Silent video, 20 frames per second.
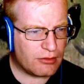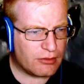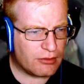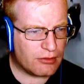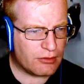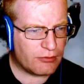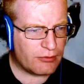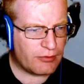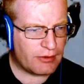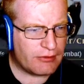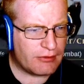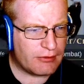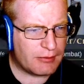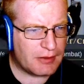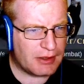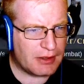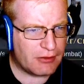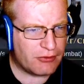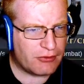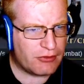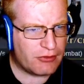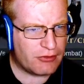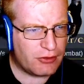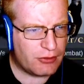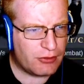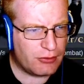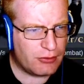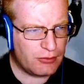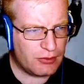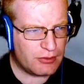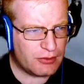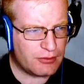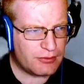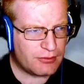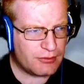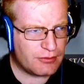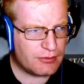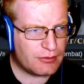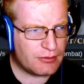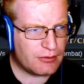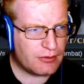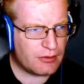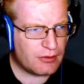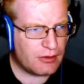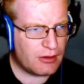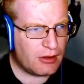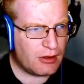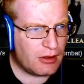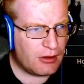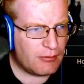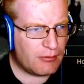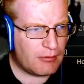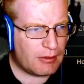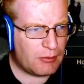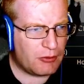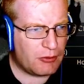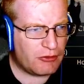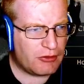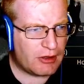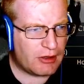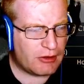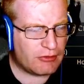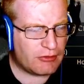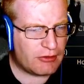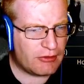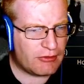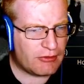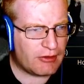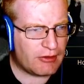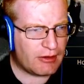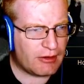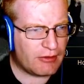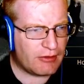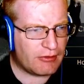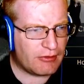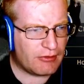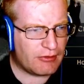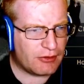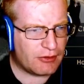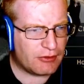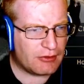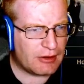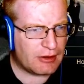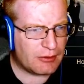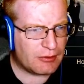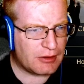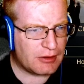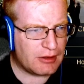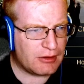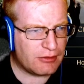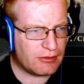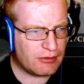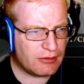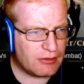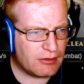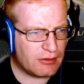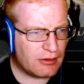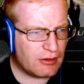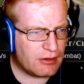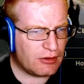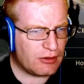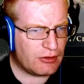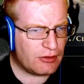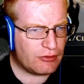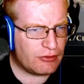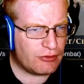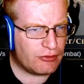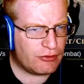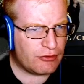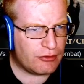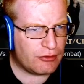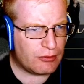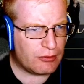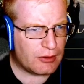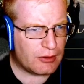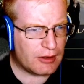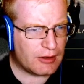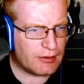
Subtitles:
go find something else to do. Maybe we should actually send the slinger down here to...